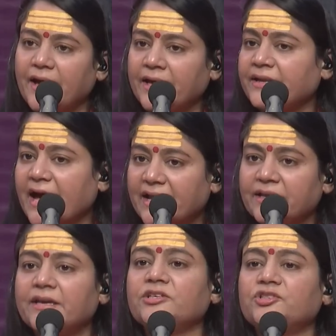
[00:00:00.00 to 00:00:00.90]
an
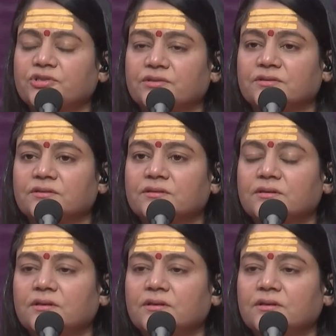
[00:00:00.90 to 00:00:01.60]
allegation,